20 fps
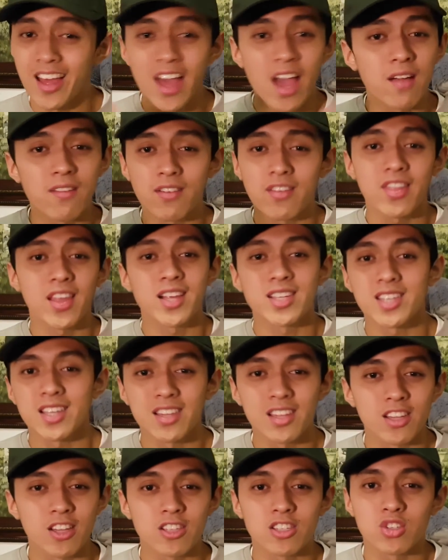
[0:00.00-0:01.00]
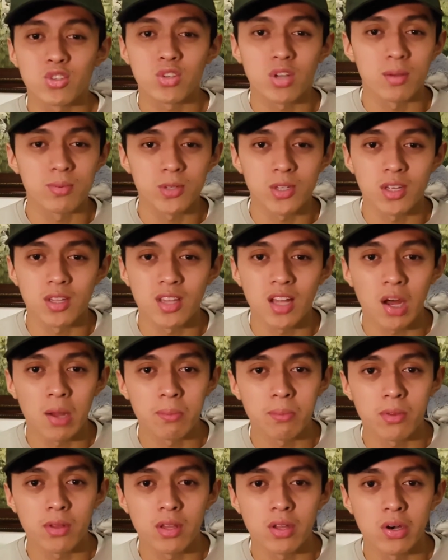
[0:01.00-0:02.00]
everything's in the description
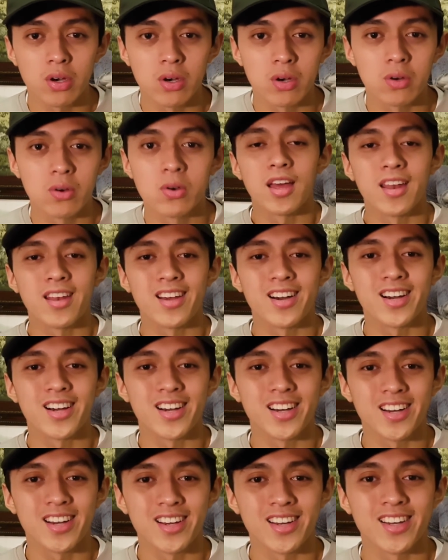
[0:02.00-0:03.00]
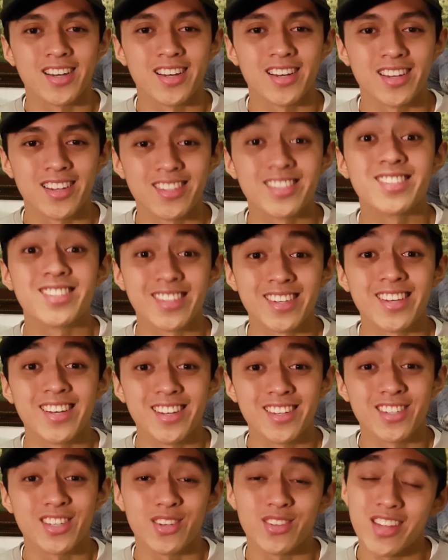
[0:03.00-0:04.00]
down below. And
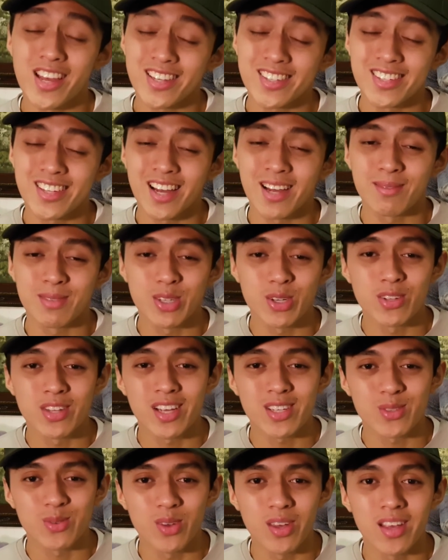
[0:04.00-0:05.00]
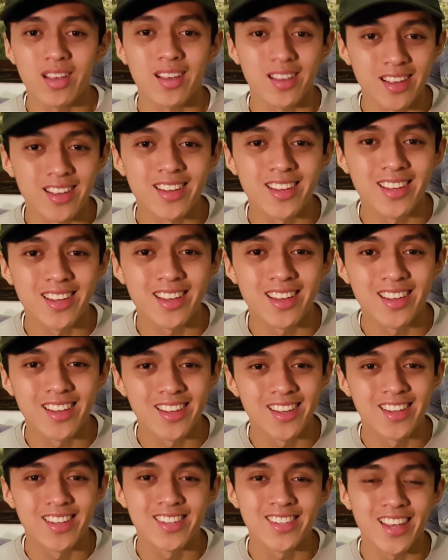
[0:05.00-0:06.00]
see you next time. See you next week.
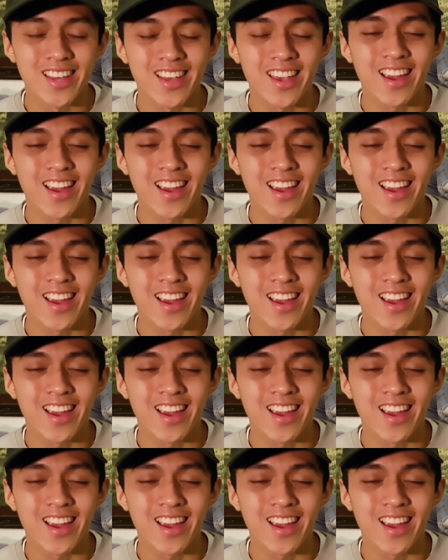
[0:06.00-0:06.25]
Take